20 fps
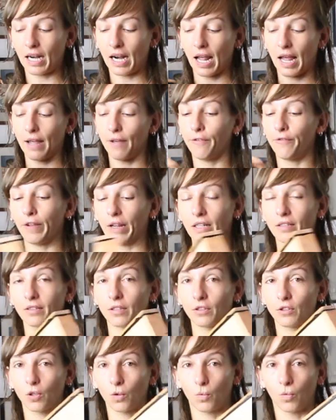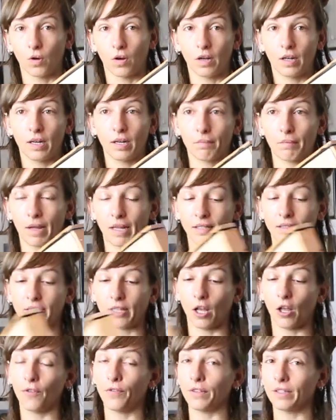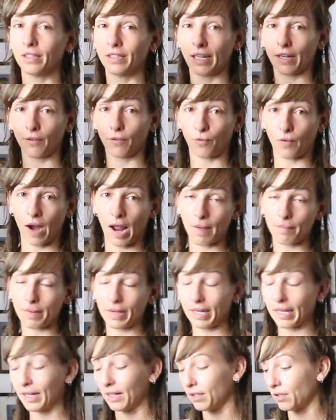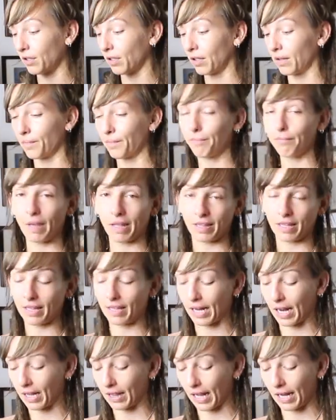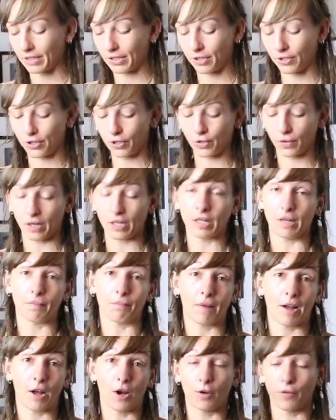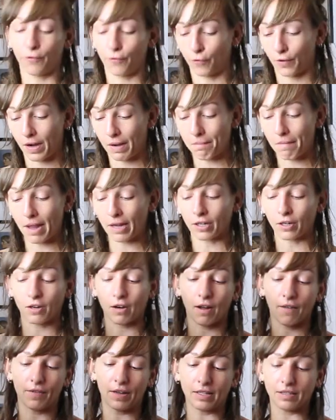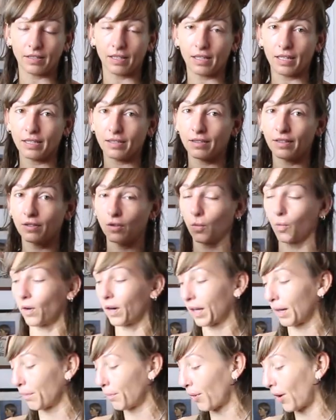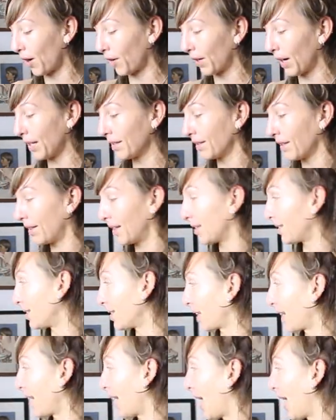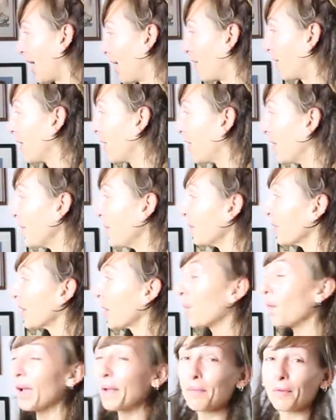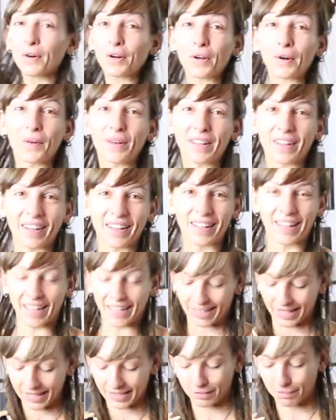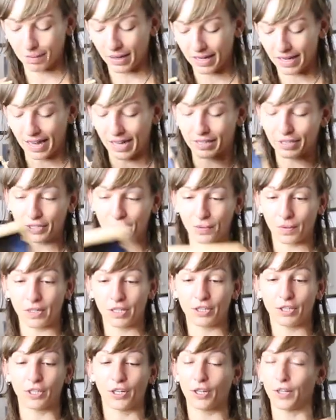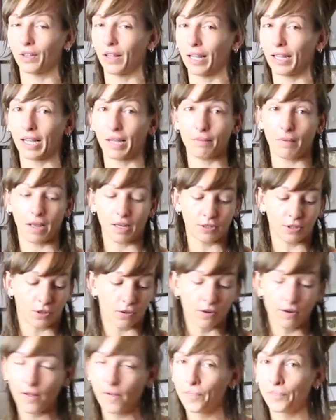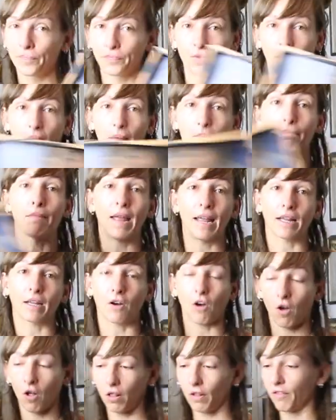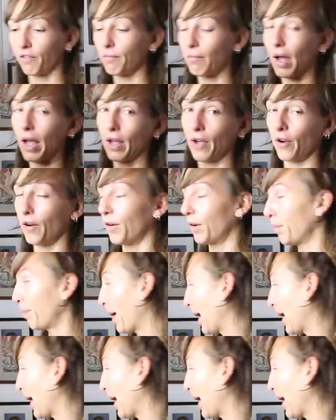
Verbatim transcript: and I affix it to wood myself instead of wrapping it. It's a method that I like to do. I am my own frame maker. Obviously this is a work in progress and this is gonna have way more going on like this. But yeah, I just wanted to show you, like, I, I do, I make all of my own